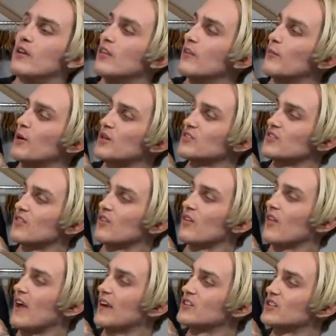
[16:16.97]
the personal
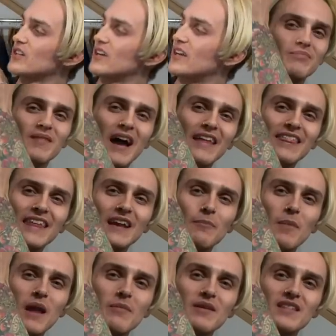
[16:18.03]
collection. I think
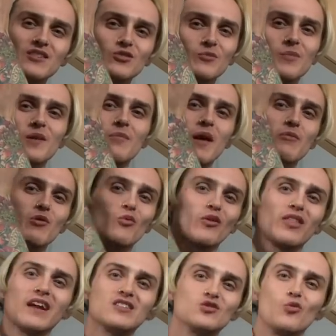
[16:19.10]
maybe this would be maybe worth
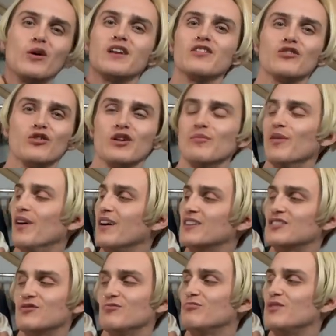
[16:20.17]
like 20, 30
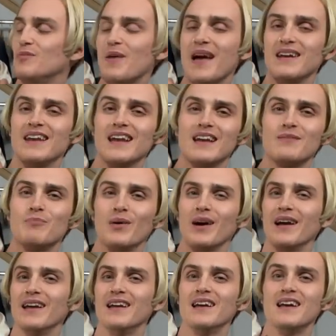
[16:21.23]
bucks depending,
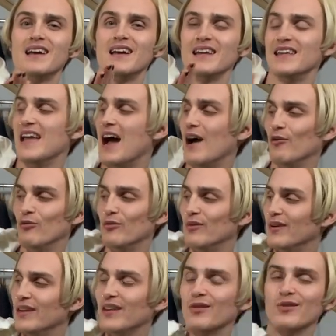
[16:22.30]
but yeah,
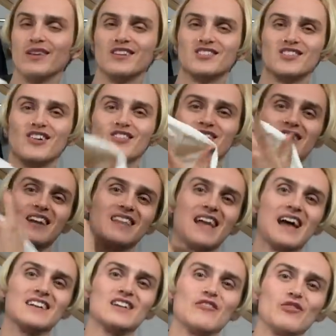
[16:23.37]
really, really stoked to get
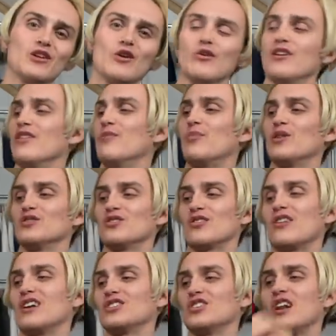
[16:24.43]
that. Definitely going into the personal collection. I